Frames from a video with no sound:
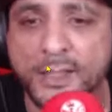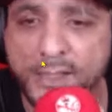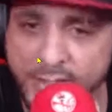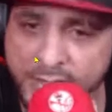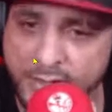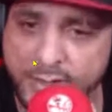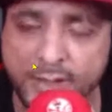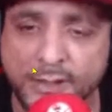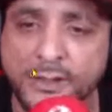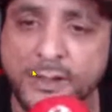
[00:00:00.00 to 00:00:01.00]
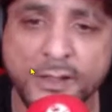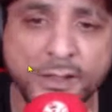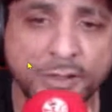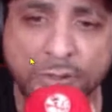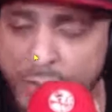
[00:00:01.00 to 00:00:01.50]
Listen,
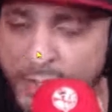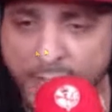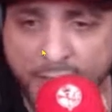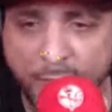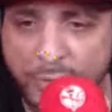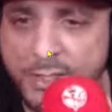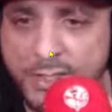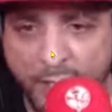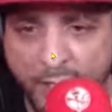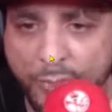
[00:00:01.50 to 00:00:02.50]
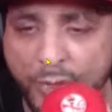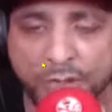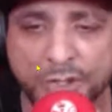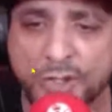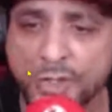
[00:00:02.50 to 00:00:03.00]
you ain't got that much time, bro,
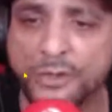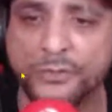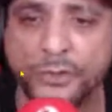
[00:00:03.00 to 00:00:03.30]
on this earth.